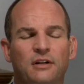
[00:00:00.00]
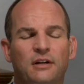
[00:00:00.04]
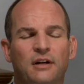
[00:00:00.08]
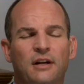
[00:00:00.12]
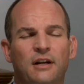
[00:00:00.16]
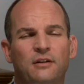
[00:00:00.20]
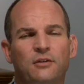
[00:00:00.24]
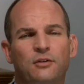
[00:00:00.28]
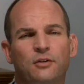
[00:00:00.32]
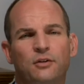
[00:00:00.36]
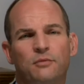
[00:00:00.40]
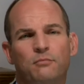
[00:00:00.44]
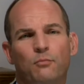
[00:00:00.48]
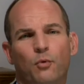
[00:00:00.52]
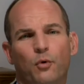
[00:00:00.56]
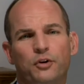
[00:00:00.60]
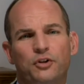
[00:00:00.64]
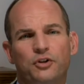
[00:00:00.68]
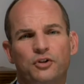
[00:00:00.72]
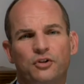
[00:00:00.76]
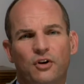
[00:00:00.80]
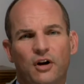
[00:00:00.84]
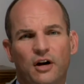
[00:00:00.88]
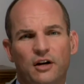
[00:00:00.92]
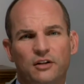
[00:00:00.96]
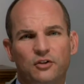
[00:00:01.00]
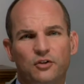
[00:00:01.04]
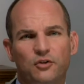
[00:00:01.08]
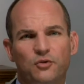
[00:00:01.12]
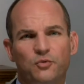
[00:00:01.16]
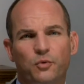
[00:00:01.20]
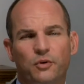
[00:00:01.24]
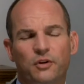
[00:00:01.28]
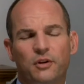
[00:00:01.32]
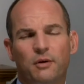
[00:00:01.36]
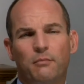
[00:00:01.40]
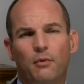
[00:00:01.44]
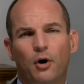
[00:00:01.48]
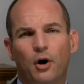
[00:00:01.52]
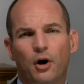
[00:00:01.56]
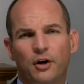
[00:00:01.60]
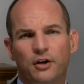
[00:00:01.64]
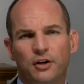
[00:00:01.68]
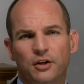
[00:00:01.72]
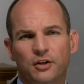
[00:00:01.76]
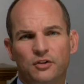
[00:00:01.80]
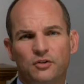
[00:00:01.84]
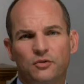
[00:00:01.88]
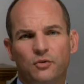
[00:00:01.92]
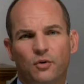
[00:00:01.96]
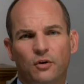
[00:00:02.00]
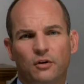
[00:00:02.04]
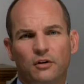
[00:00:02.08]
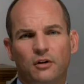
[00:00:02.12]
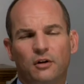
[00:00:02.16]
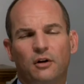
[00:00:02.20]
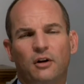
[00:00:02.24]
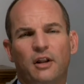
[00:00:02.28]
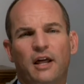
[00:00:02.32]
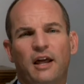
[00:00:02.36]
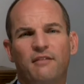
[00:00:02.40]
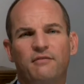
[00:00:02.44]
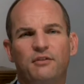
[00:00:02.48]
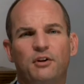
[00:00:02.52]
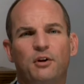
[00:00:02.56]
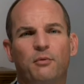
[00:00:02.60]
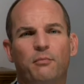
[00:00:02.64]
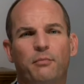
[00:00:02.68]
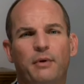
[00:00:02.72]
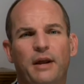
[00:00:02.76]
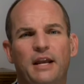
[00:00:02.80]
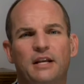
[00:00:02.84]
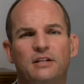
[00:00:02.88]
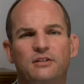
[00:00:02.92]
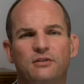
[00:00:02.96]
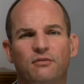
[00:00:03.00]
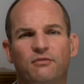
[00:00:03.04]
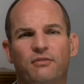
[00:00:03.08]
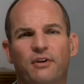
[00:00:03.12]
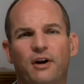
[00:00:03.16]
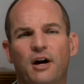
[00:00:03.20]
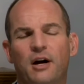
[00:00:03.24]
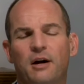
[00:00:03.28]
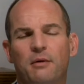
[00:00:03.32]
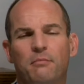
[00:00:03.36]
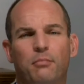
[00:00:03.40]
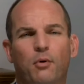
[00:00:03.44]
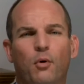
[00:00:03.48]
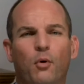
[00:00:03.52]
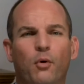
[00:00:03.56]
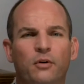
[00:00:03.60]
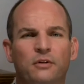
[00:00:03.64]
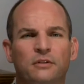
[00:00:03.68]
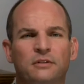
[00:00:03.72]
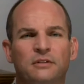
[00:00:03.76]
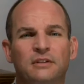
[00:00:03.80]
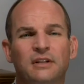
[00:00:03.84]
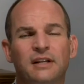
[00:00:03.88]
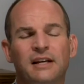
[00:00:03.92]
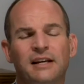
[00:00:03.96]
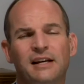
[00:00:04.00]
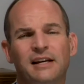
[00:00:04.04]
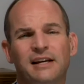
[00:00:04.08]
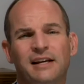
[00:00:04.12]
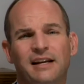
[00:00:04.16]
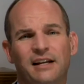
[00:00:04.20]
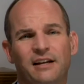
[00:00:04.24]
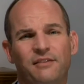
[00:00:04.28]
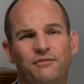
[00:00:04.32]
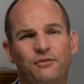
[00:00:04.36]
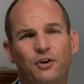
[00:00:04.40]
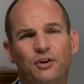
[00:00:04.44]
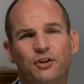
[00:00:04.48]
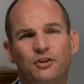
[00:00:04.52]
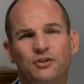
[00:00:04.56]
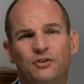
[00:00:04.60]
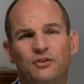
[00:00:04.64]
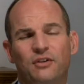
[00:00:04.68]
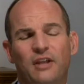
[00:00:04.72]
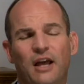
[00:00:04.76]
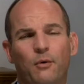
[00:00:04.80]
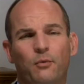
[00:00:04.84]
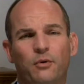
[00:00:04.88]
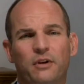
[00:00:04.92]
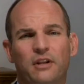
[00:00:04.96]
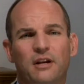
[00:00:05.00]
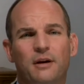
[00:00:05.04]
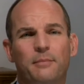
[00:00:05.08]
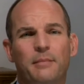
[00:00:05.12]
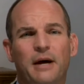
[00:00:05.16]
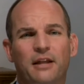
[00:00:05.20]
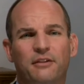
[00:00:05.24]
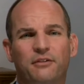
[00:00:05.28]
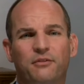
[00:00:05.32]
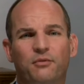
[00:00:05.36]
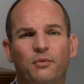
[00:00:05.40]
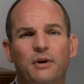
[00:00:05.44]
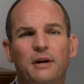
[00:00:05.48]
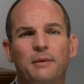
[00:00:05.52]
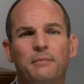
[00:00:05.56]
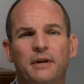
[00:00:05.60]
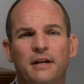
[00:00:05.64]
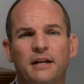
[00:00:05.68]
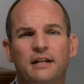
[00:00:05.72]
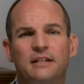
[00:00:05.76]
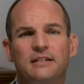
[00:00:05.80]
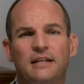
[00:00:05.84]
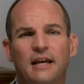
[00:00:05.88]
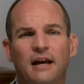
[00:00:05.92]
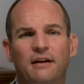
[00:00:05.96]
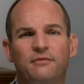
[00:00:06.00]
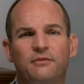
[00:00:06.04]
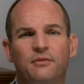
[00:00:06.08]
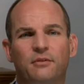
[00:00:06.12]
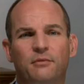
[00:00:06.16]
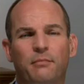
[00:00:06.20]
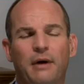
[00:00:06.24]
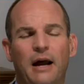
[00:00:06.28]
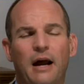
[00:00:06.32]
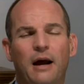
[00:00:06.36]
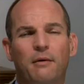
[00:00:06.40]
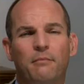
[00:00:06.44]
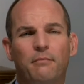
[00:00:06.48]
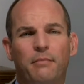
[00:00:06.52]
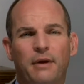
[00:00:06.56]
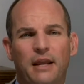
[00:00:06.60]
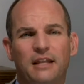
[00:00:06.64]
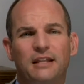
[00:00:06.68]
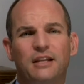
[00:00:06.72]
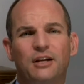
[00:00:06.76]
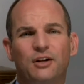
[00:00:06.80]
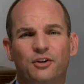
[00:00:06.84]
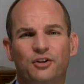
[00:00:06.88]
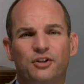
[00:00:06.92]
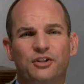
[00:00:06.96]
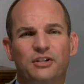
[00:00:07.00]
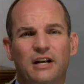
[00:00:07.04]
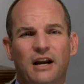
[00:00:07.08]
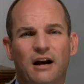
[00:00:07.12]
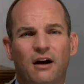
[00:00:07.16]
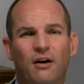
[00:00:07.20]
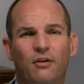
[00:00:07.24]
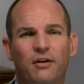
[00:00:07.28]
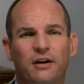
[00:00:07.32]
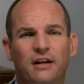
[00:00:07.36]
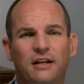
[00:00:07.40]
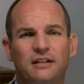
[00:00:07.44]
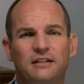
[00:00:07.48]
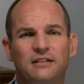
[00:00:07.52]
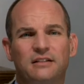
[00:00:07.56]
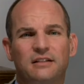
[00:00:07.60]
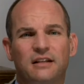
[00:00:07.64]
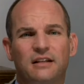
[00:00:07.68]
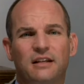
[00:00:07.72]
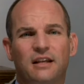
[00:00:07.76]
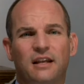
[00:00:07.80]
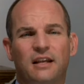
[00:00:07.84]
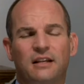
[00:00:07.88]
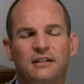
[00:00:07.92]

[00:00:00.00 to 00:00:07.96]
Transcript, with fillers: And good moisturizers with emollients or a little heavier base are very important and if you can do that within about three minutes after ba bathing or showering, mm -hmm.